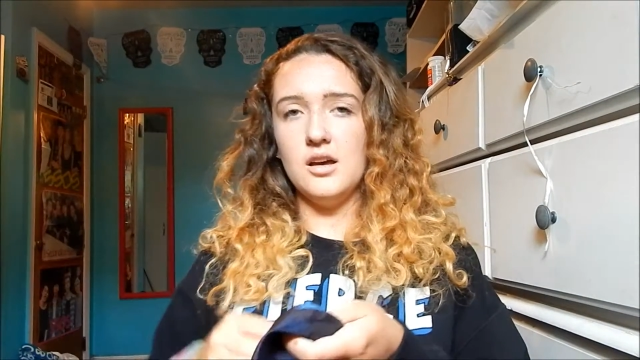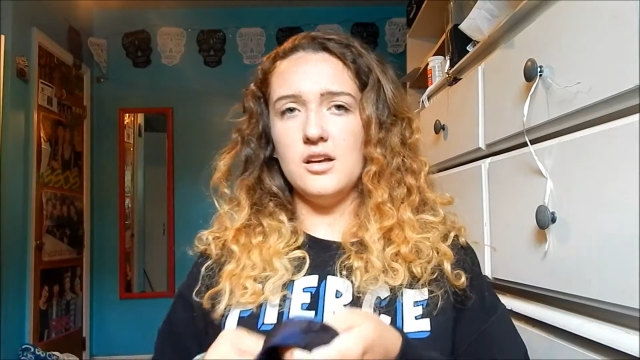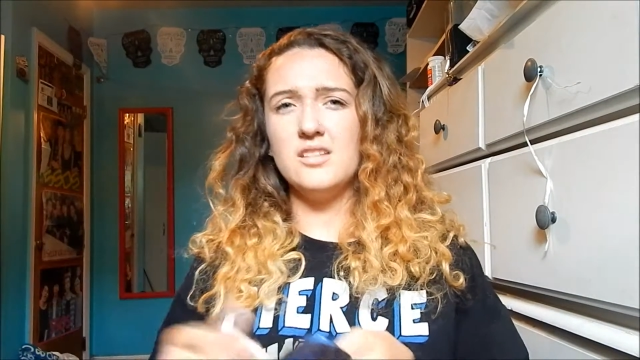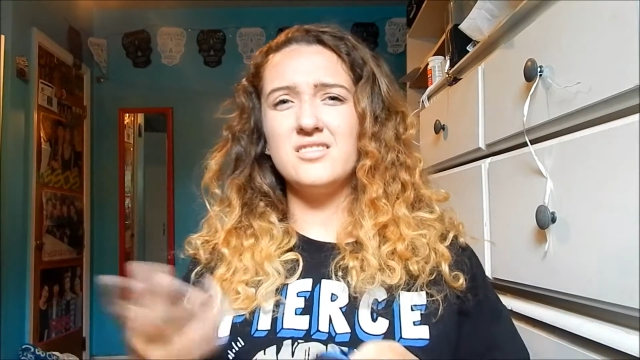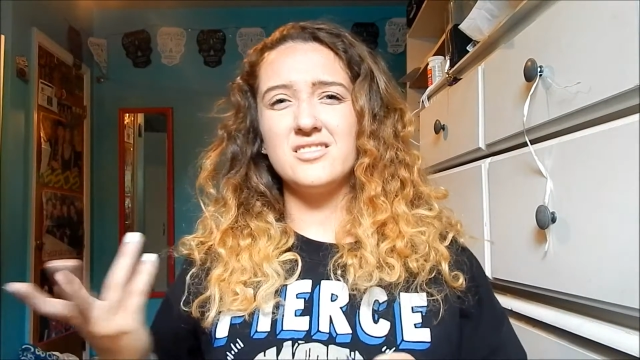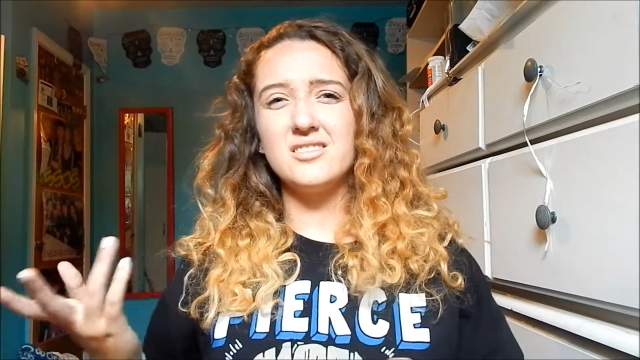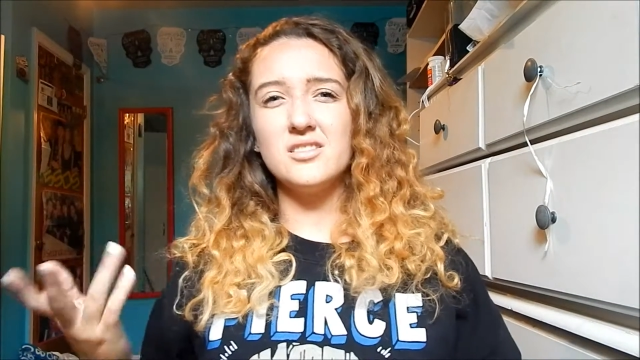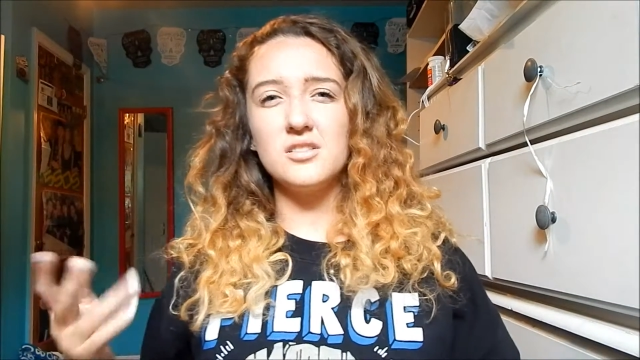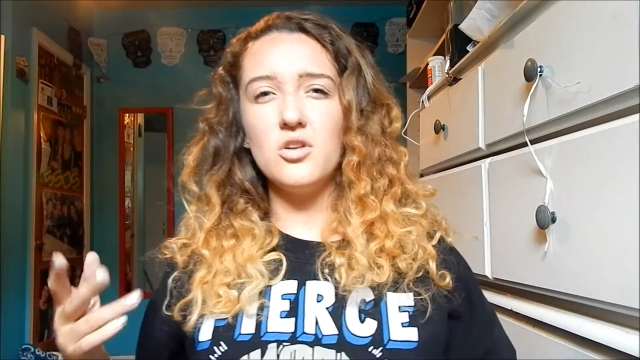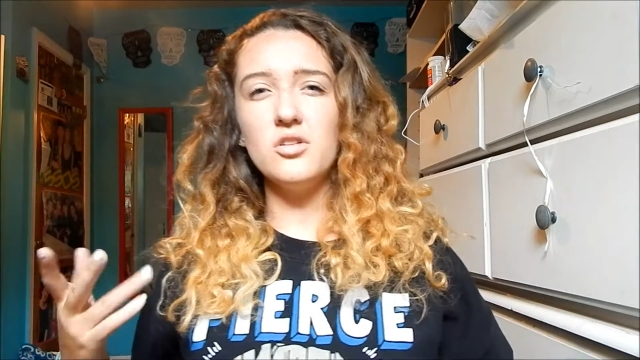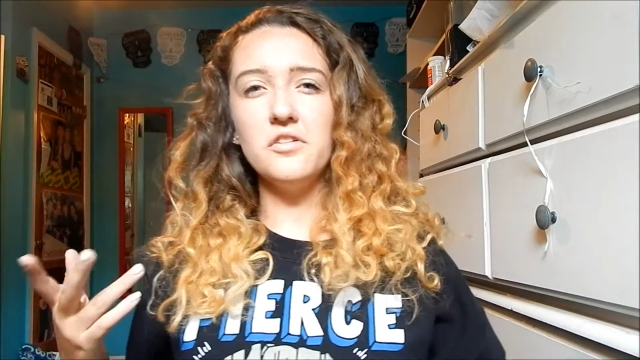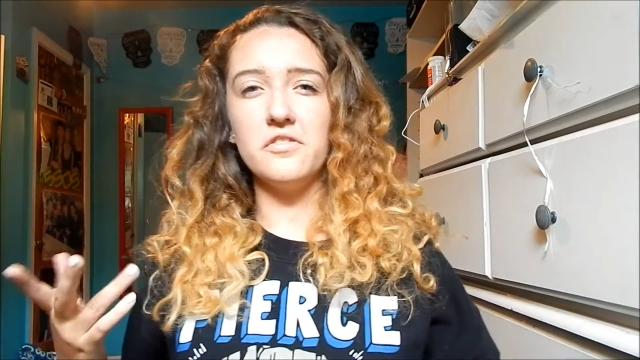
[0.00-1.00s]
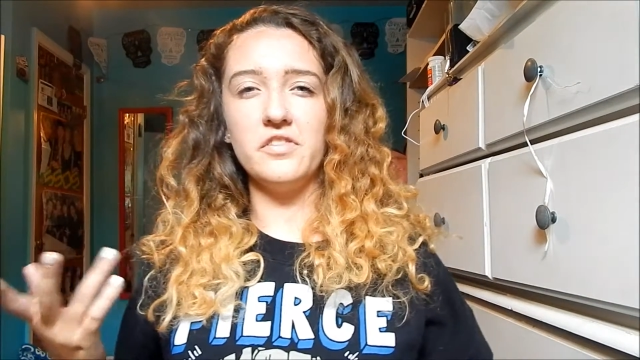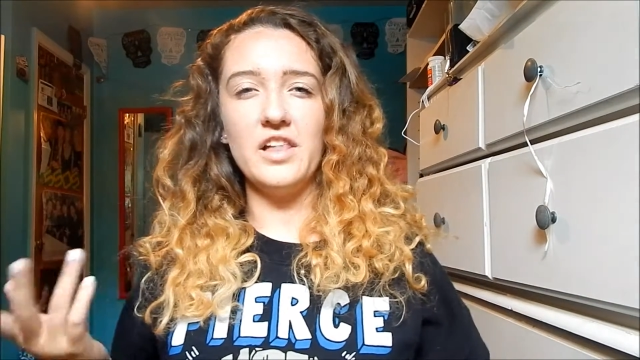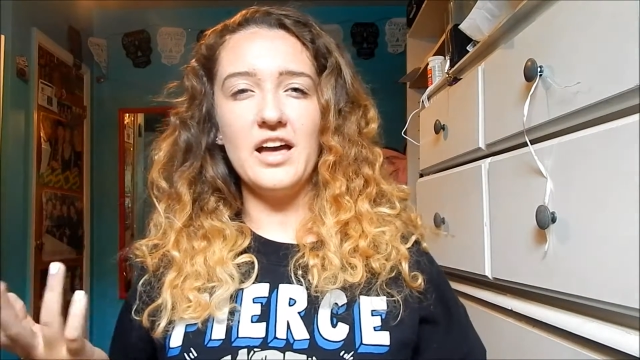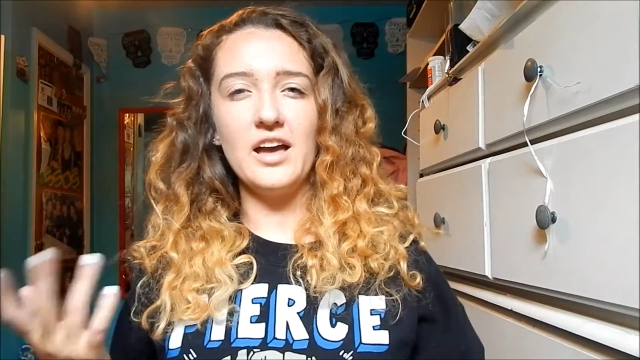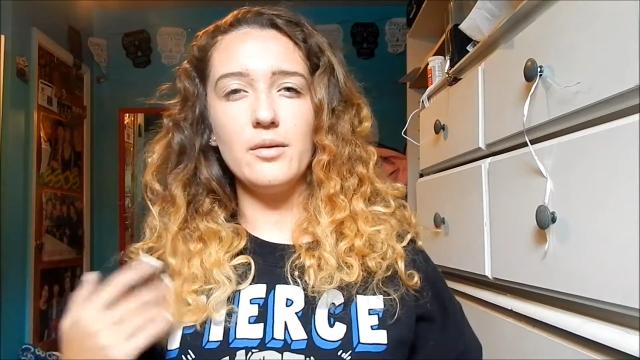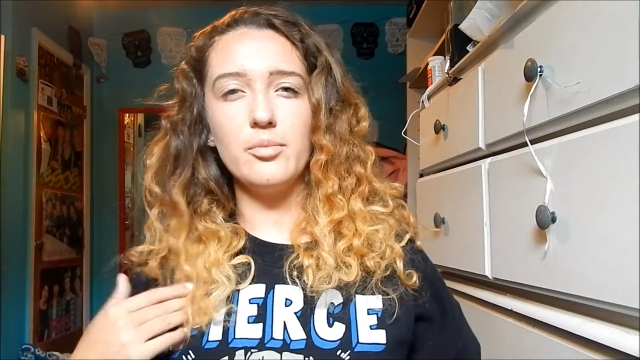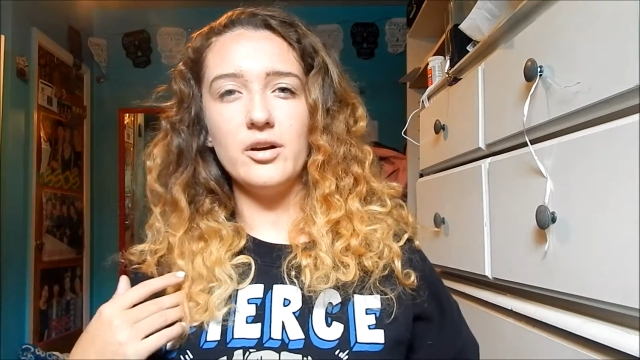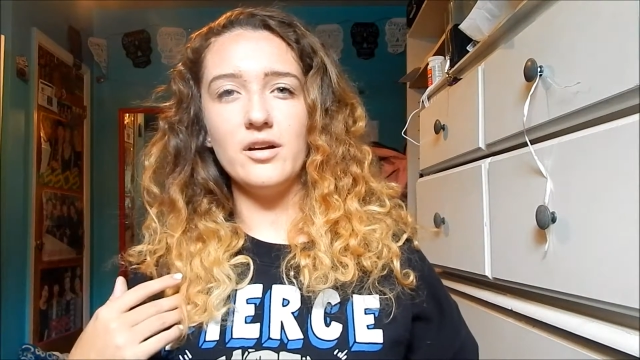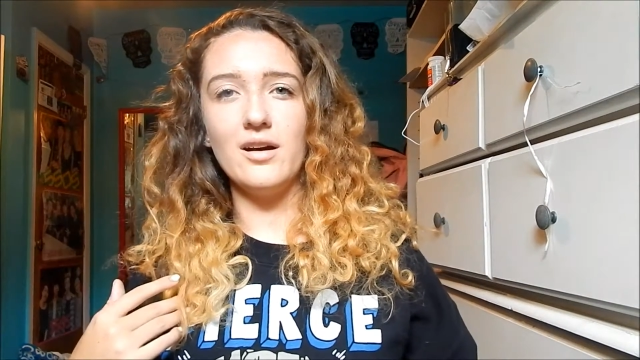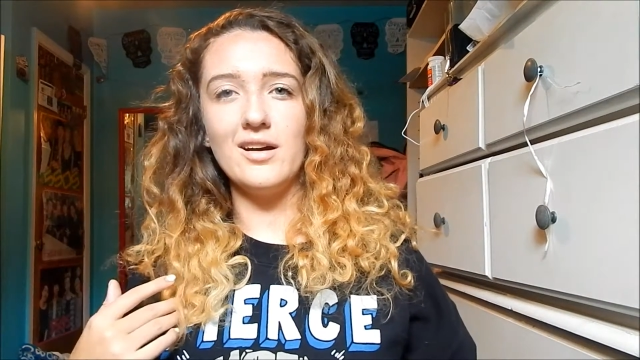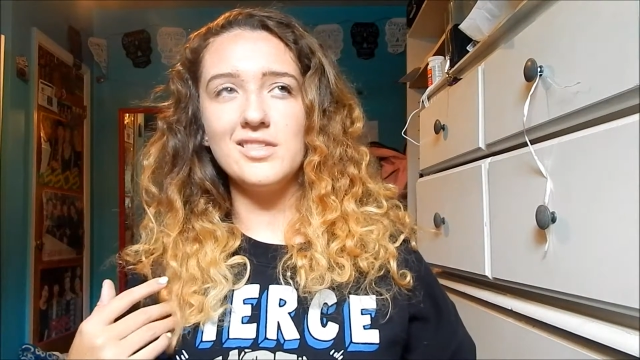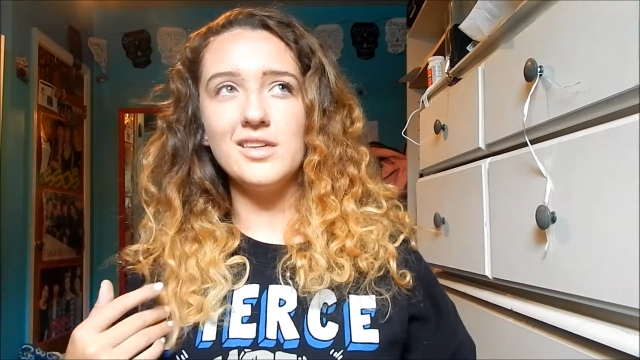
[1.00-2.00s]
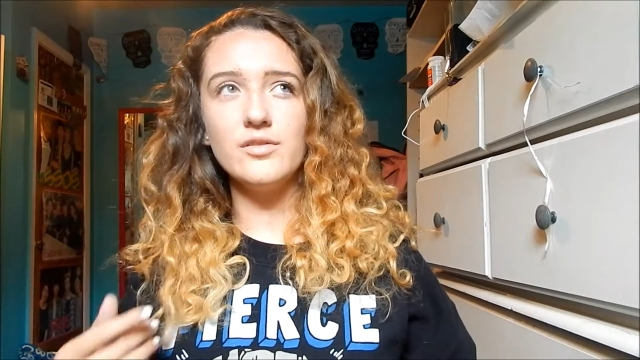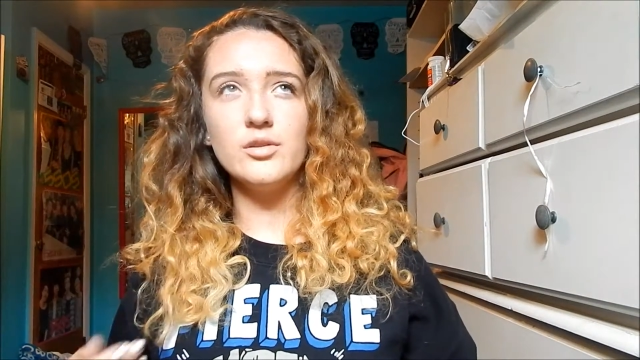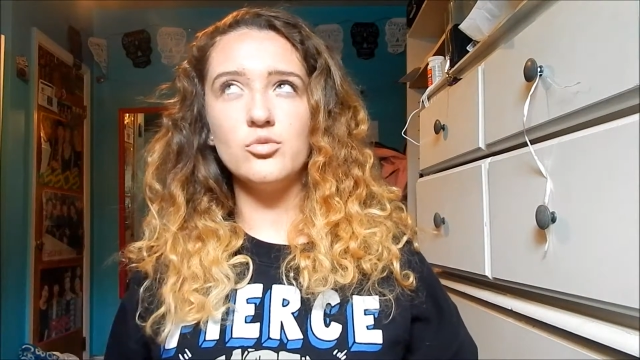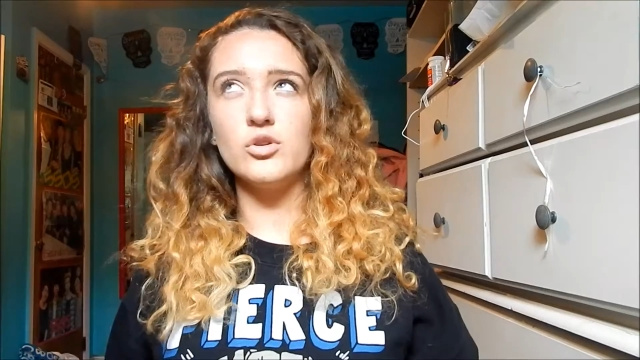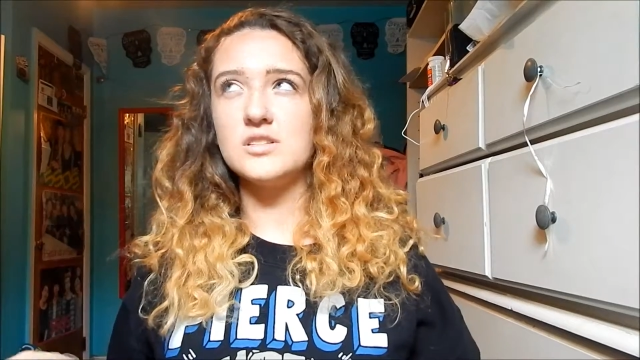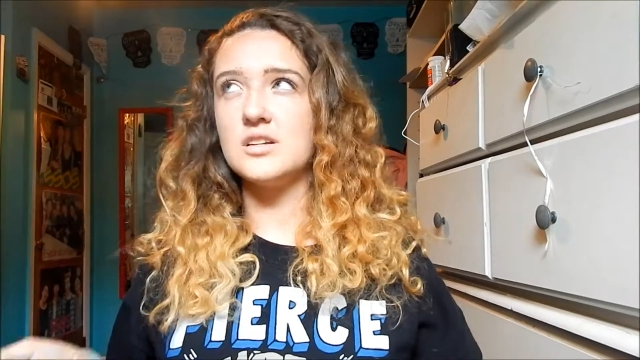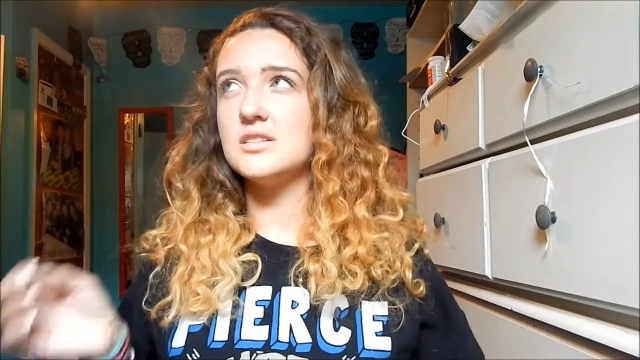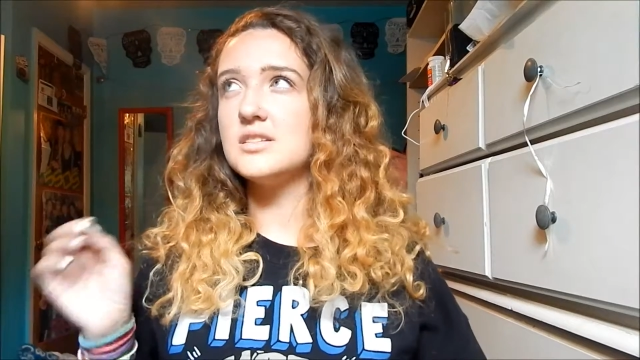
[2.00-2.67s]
it's called a flag, but I think of it more as a